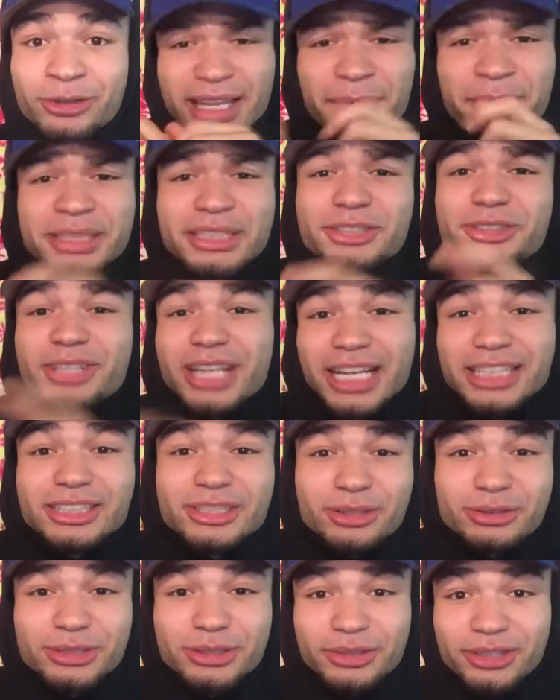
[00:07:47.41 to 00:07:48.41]
That means you guys
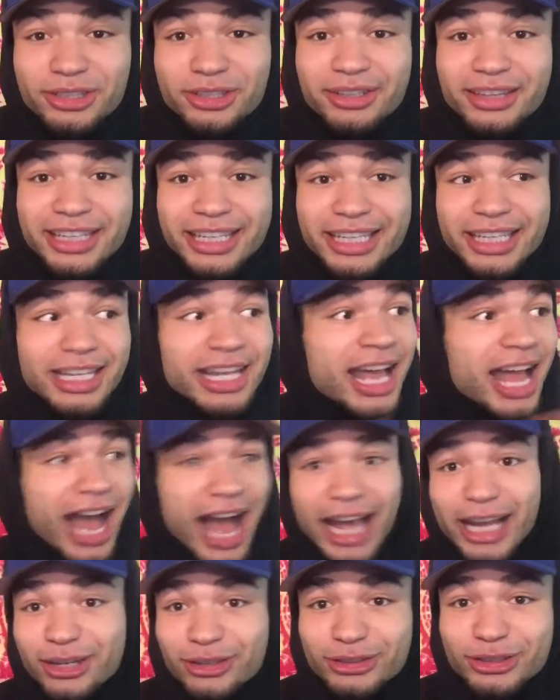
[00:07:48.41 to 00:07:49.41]
go do your thing,
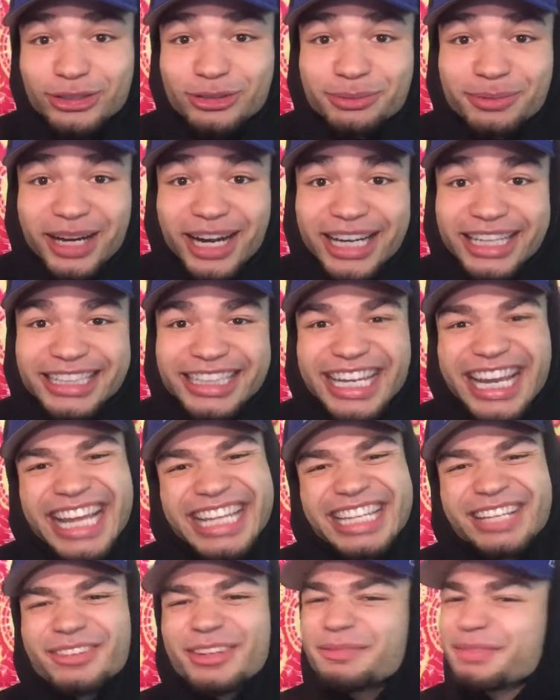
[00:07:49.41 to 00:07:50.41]
I go do mine,
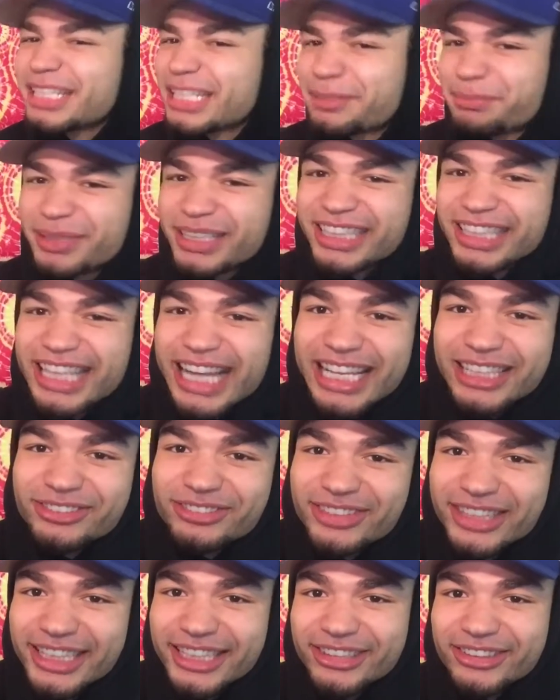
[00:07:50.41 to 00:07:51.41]
and then we meet up in the last
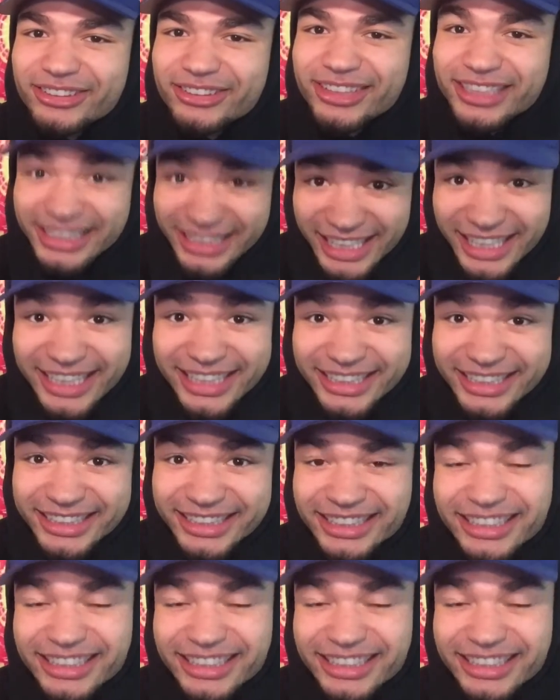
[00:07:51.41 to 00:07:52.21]
video. Yeah?